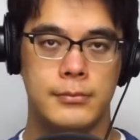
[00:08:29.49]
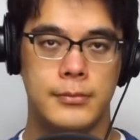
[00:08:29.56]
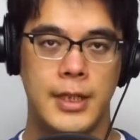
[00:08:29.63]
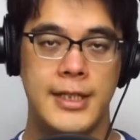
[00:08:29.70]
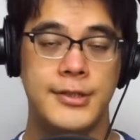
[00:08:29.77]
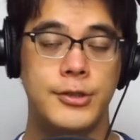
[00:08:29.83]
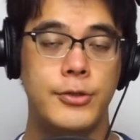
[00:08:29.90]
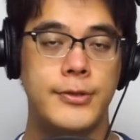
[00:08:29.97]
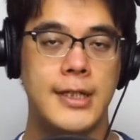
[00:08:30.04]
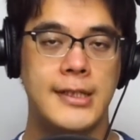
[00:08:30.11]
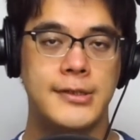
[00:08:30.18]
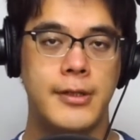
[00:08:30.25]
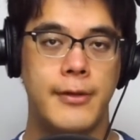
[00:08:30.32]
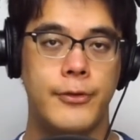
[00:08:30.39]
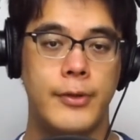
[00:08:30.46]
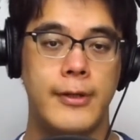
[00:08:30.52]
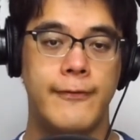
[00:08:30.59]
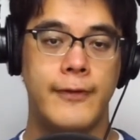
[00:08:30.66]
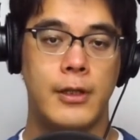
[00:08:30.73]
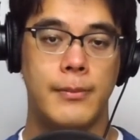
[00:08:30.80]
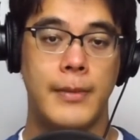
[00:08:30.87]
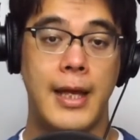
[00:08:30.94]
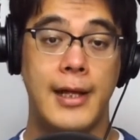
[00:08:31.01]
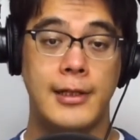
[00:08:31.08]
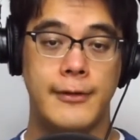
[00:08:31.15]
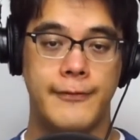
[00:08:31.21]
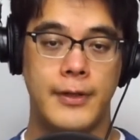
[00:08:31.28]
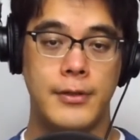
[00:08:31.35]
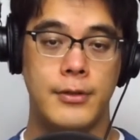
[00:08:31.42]
His 2003 film
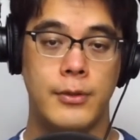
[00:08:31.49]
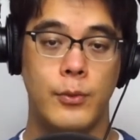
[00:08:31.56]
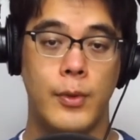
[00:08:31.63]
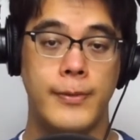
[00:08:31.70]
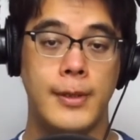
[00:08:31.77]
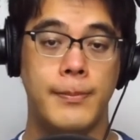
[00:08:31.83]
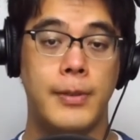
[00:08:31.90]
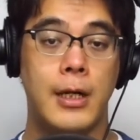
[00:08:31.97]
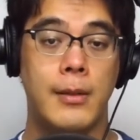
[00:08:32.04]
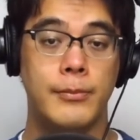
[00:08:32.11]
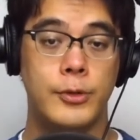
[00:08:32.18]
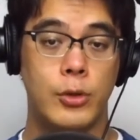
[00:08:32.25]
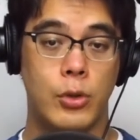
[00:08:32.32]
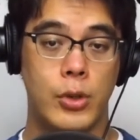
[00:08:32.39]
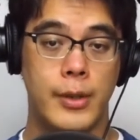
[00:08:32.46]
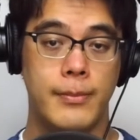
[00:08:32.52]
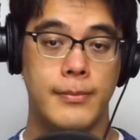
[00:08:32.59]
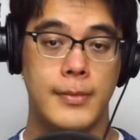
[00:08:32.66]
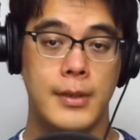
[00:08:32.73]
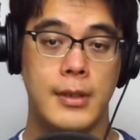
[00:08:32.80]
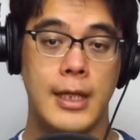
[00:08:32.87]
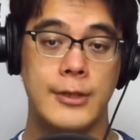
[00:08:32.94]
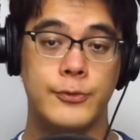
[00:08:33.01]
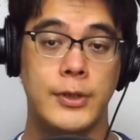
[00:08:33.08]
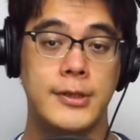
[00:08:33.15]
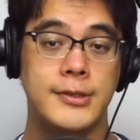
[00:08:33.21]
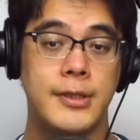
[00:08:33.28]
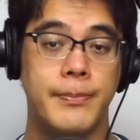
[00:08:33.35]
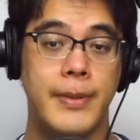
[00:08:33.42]
Elephant won the Palme d'Or, as well
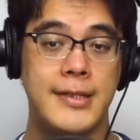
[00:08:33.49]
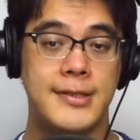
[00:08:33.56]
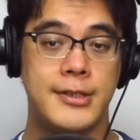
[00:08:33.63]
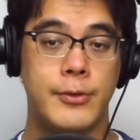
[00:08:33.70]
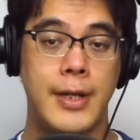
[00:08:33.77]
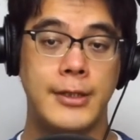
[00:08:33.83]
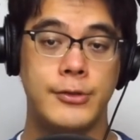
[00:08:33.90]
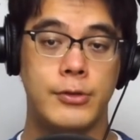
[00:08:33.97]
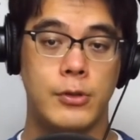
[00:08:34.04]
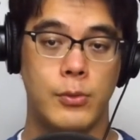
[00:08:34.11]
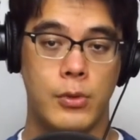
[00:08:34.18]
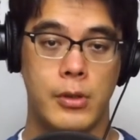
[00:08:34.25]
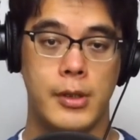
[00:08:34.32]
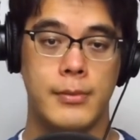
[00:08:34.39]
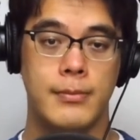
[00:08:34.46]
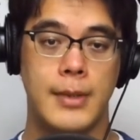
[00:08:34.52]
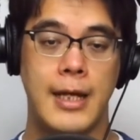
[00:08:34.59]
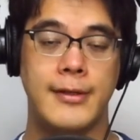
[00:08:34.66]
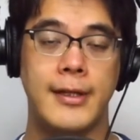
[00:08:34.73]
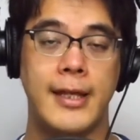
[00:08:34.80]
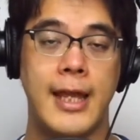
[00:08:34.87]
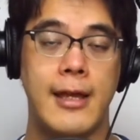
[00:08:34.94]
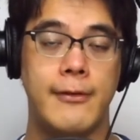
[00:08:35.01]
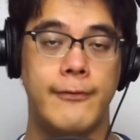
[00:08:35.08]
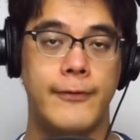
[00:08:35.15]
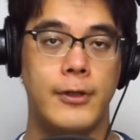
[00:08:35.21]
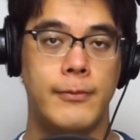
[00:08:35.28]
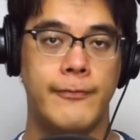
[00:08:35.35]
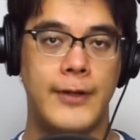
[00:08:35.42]
as the Best Director Award at the Cannes
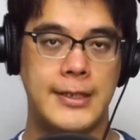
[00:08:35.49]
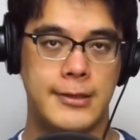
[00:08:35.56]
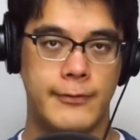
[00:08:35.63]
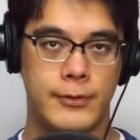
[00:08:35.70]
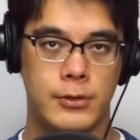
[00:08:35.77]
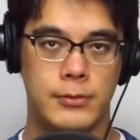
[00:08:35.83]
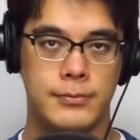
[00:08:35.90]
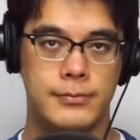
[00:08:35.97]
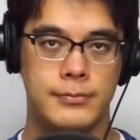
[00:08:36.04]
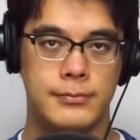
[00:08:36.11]
Film Festival.